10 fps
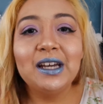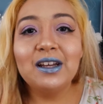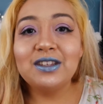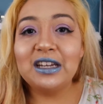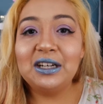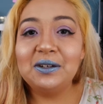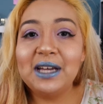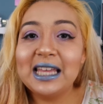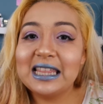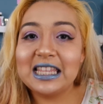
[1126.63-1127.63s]
So
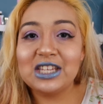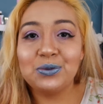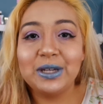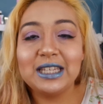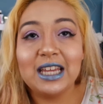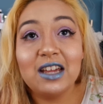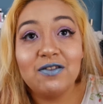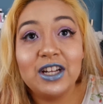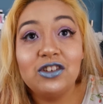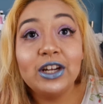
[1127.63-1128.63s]
this was a
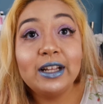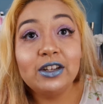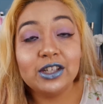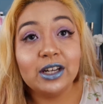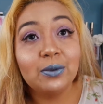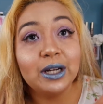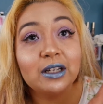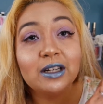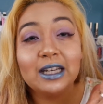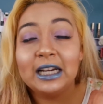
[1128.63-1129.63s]
fun challenge and I went
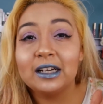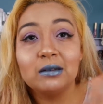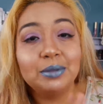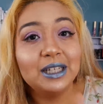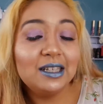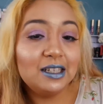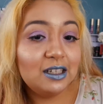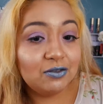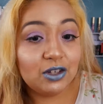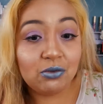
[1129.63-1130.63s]
in a completely
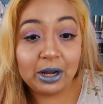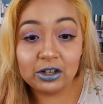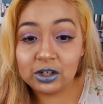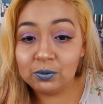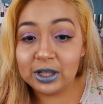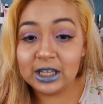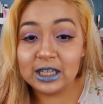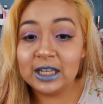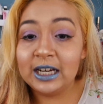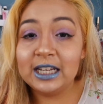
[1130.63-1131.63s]
different direction with
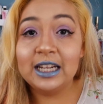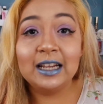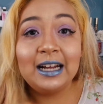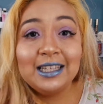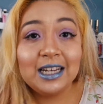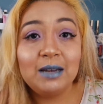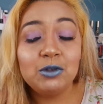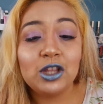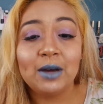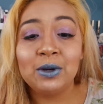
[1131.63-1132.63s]
it than I did the last time,
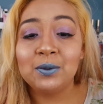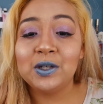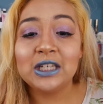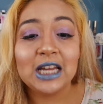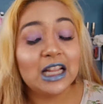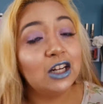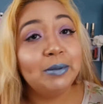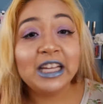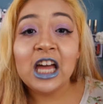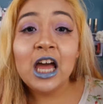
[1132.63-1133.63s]
so that way it would stay a little bit